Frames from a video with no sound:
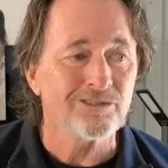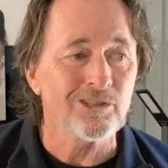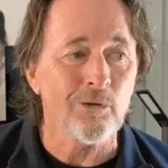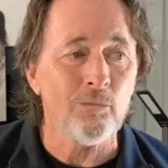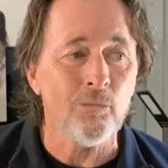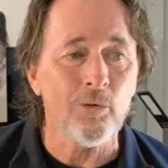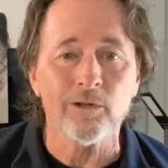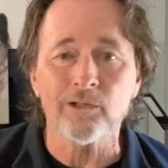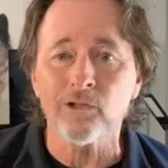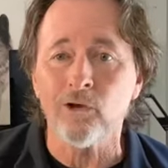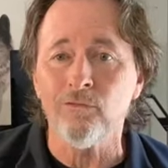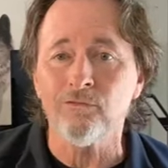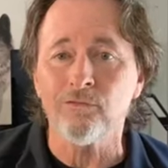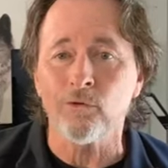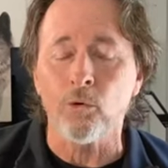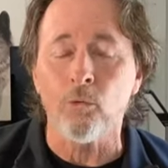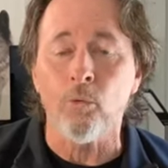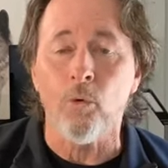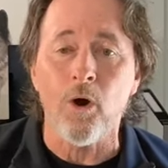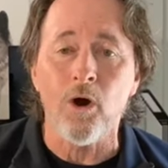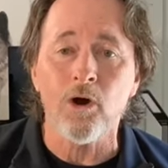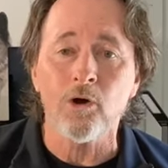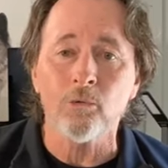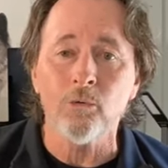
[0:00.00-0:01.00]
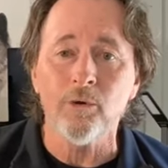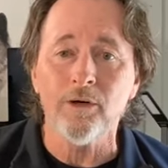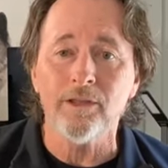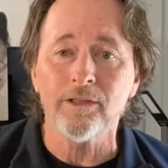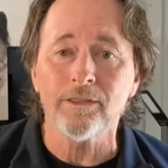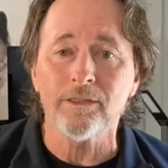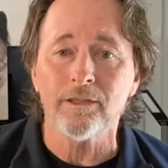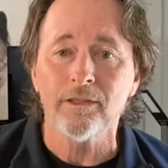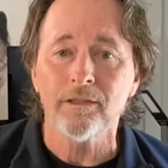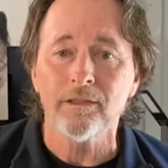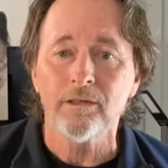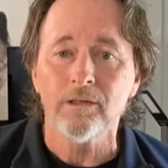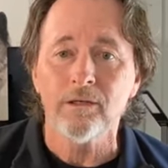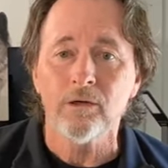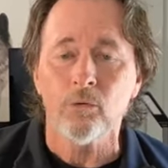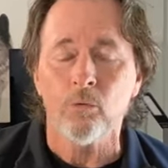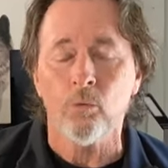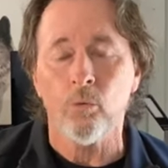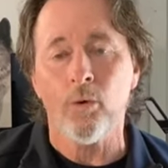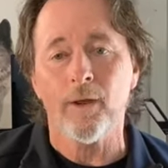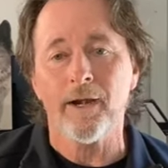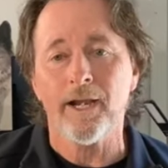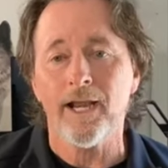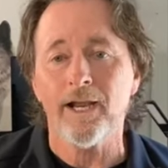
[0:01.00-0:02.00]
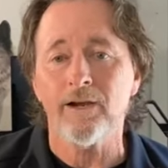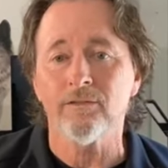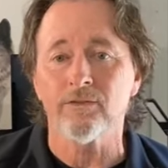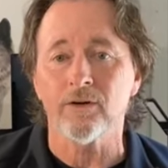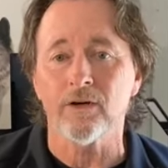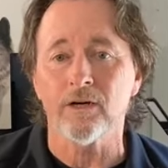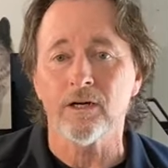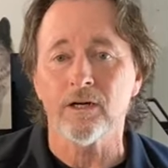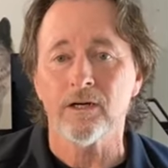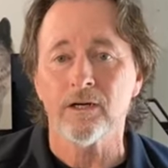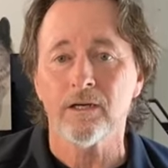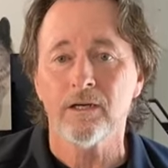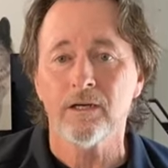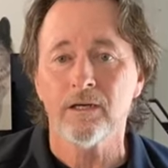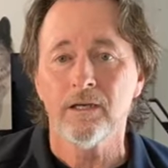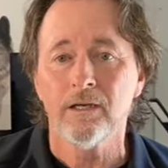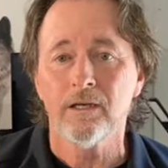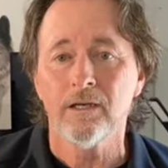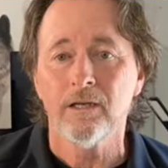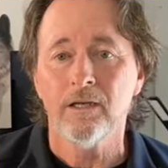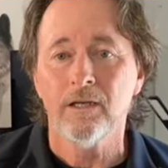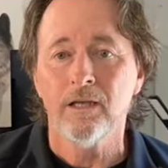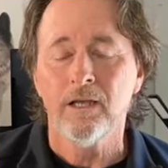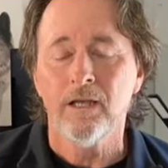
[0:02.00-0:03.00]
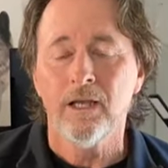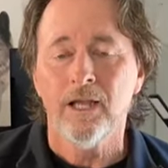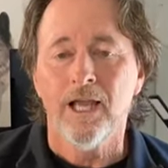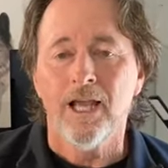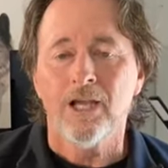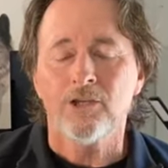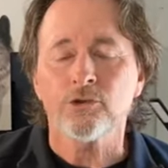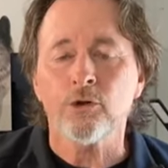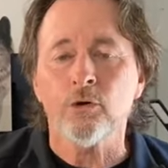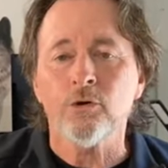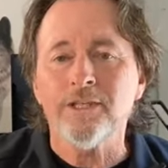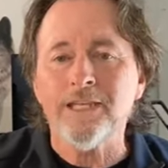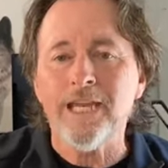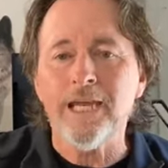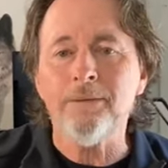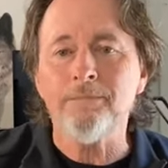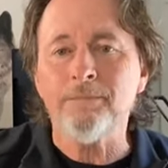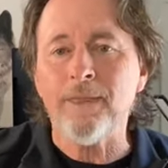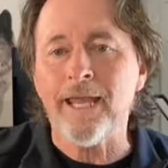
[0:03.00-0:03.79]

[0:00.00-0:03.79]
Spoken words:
someone to go for a walk with, whatever. So